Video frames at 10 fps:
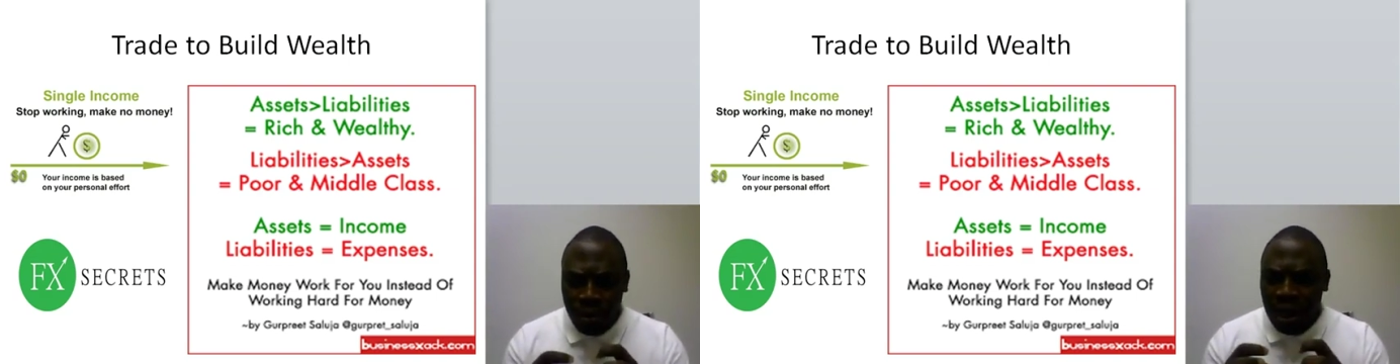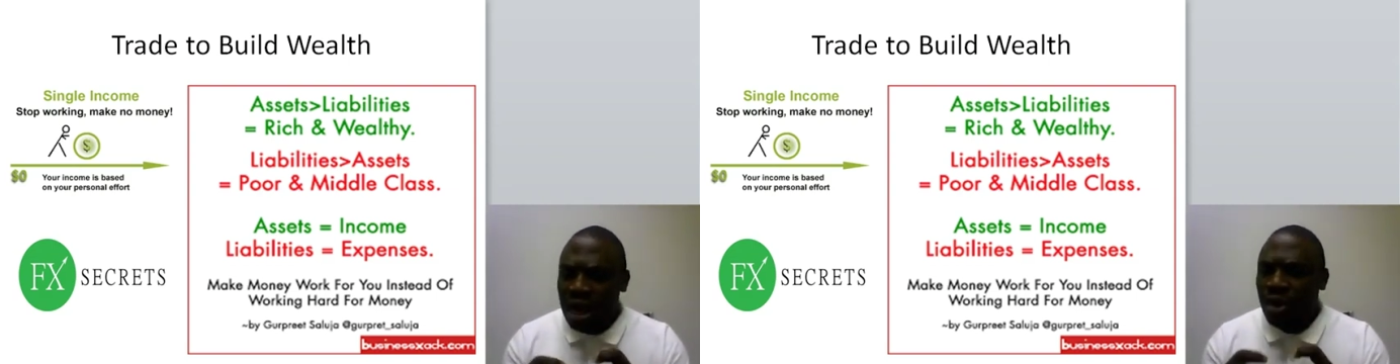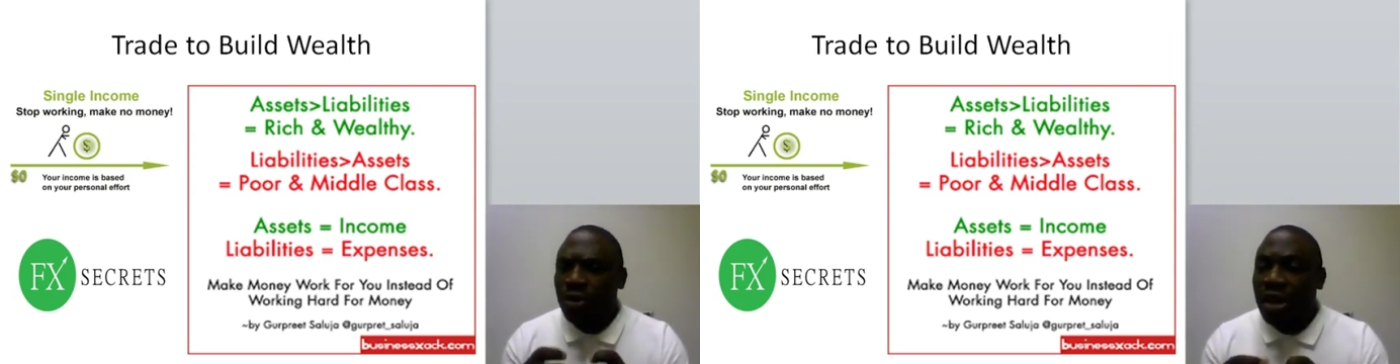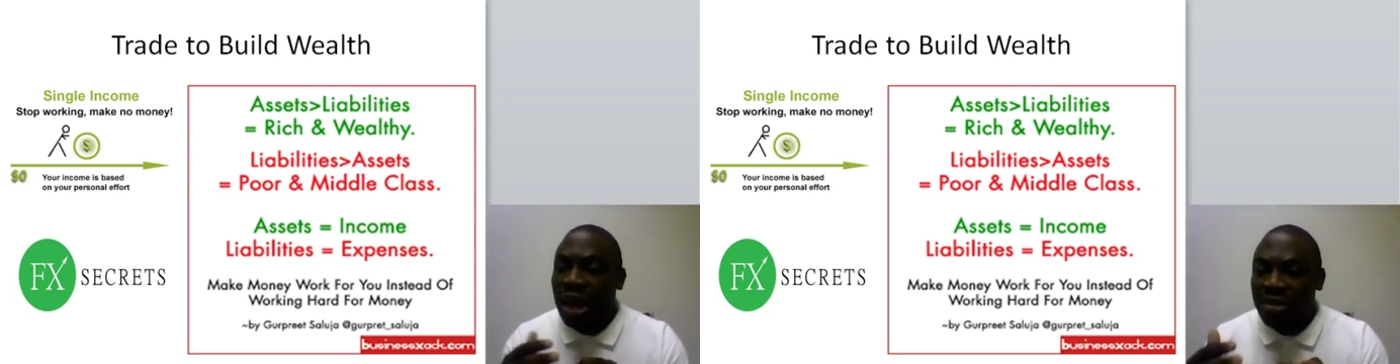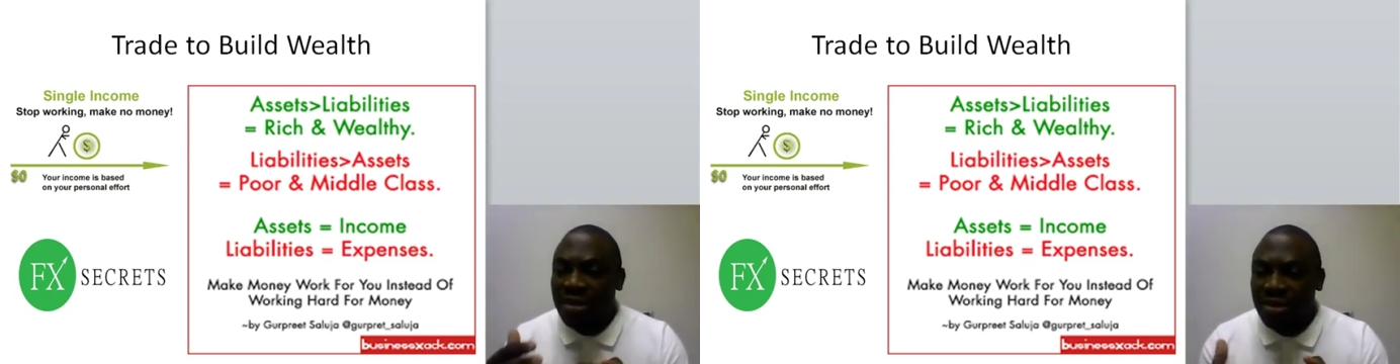We're going to go to
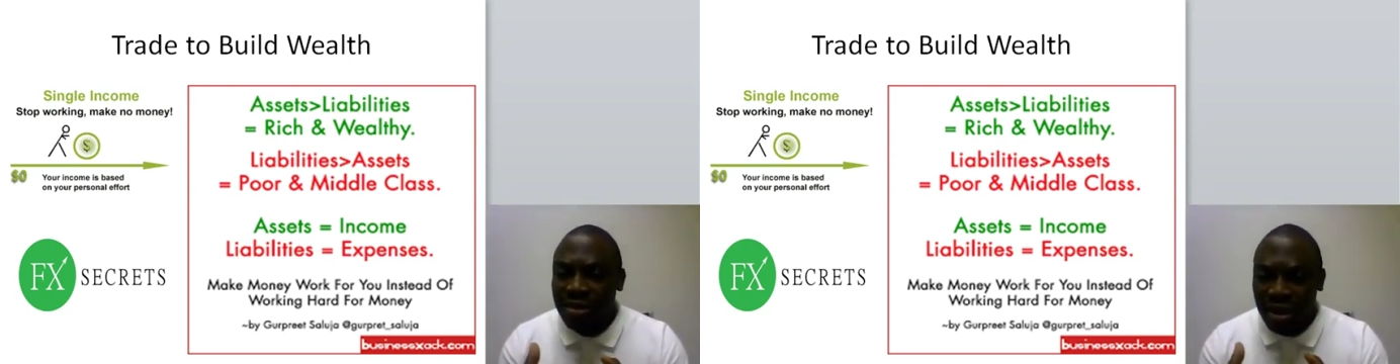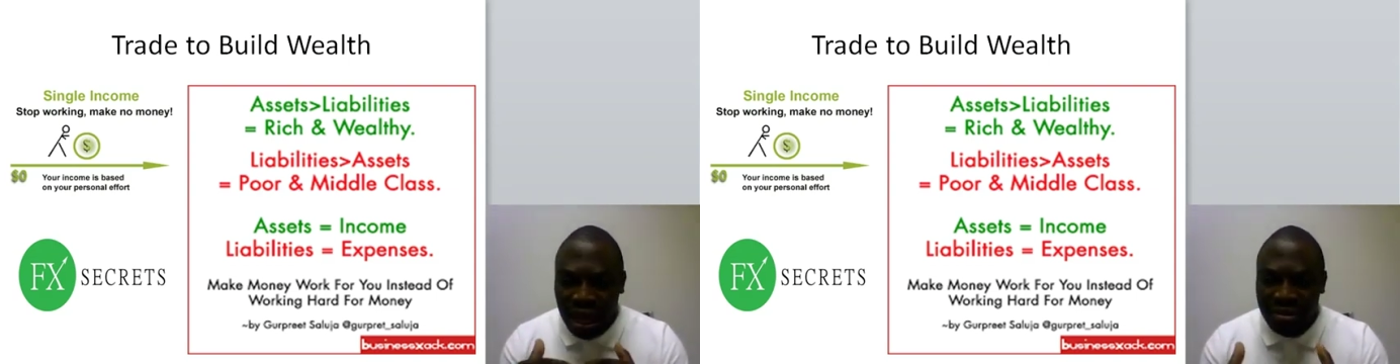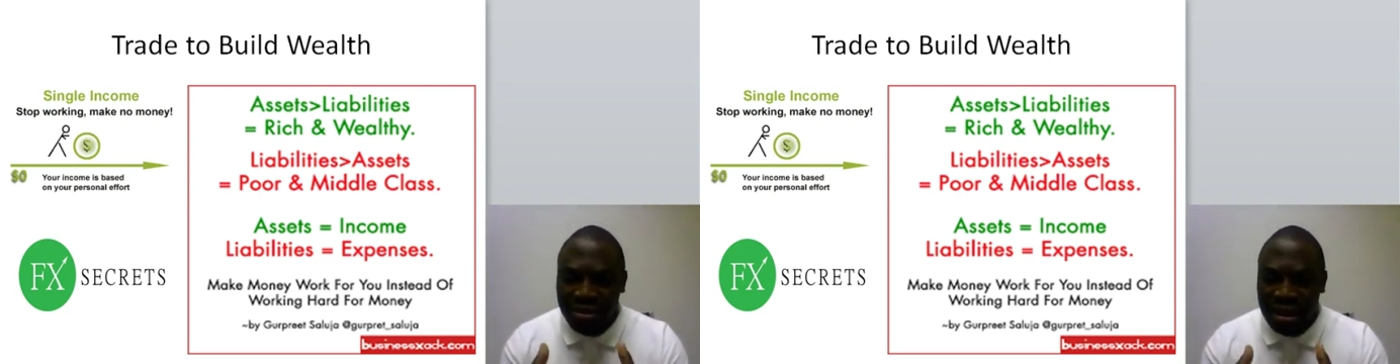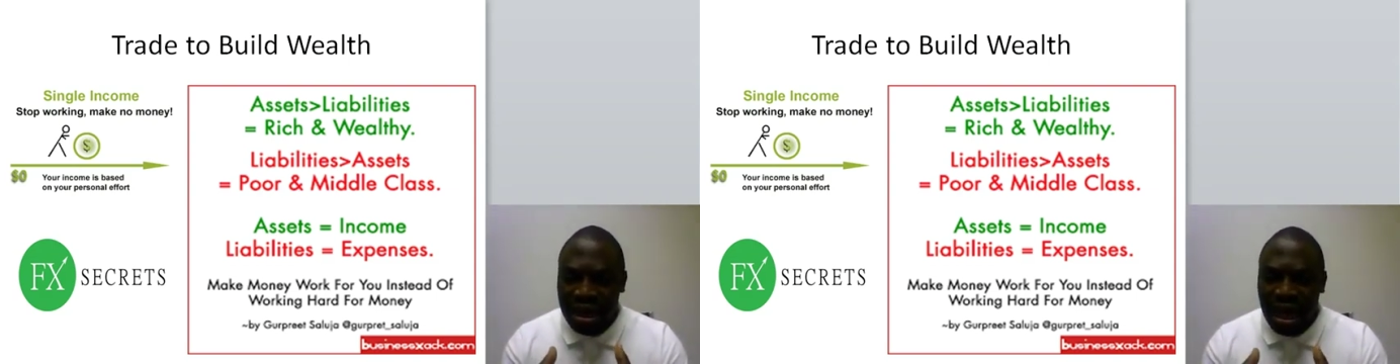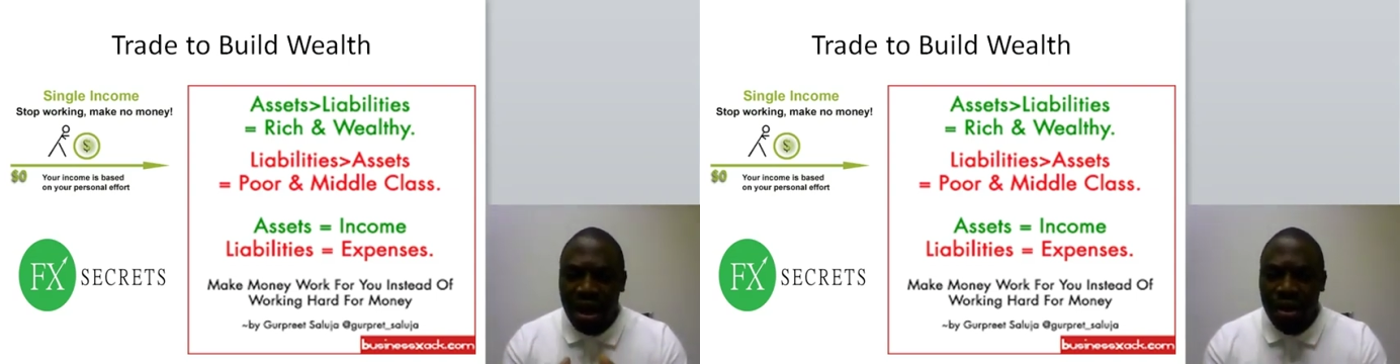the next
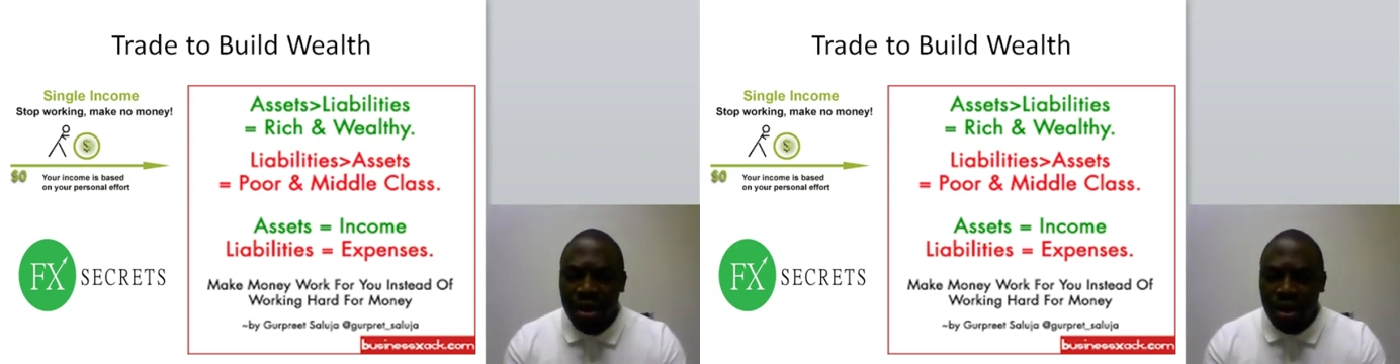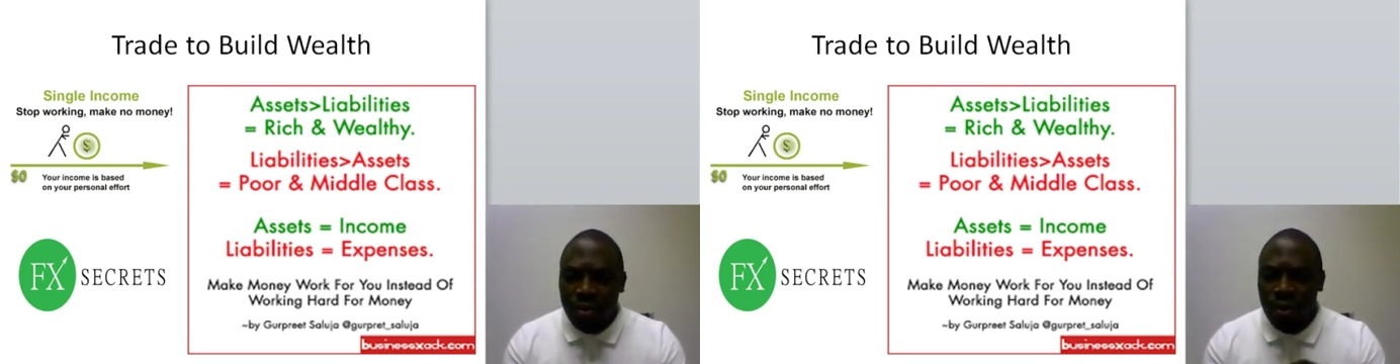lesson now,